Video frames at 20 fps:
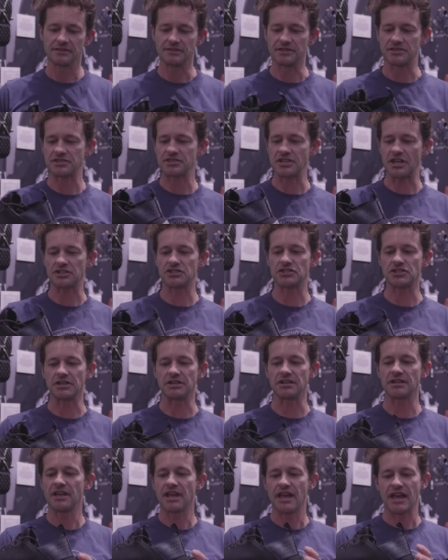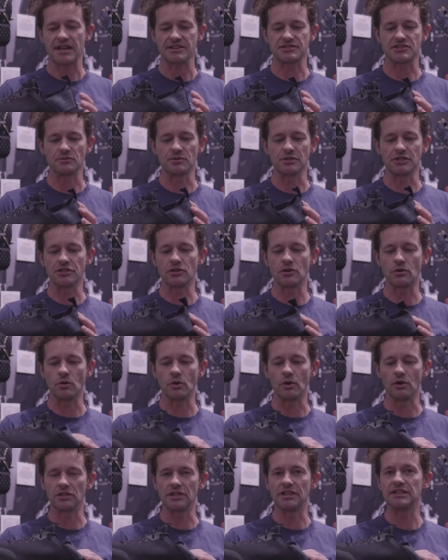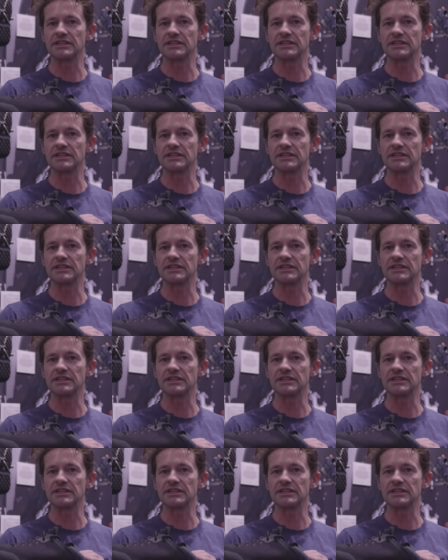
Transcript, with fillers: The Session has a really cool